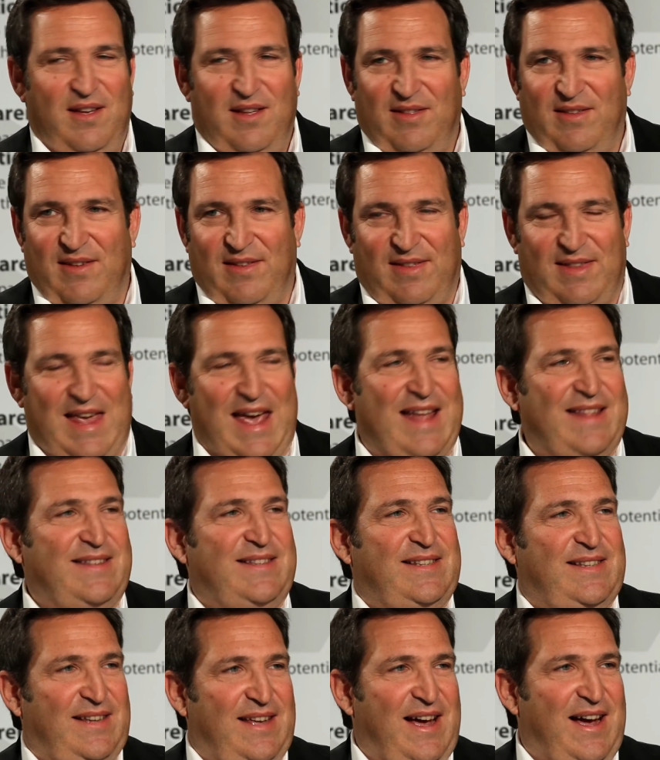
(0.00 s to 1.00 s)
the
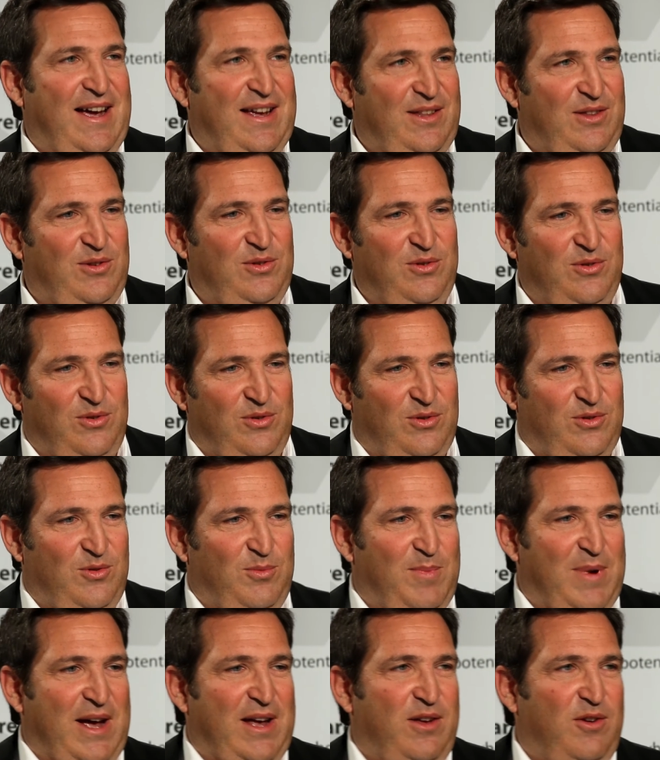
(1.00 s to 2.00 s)
10th guy to
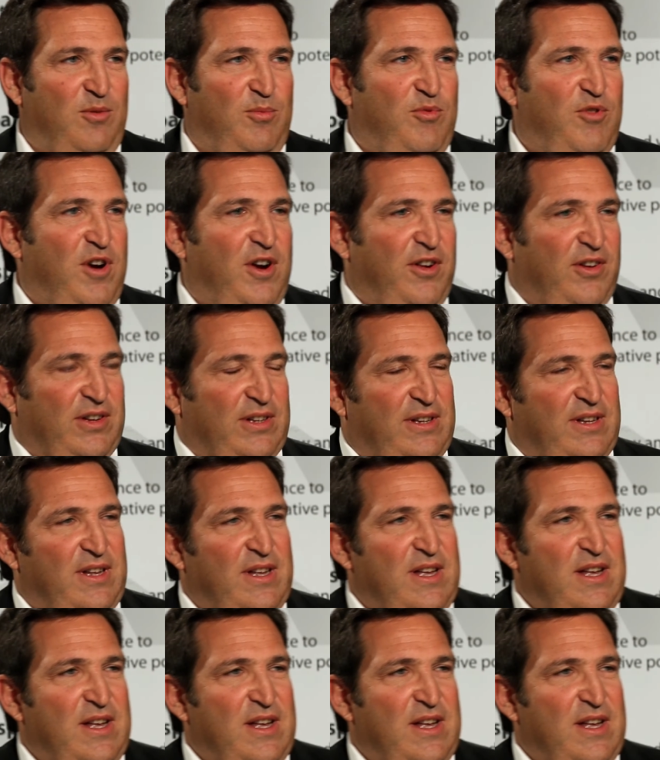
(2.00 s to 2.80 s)
buy your product.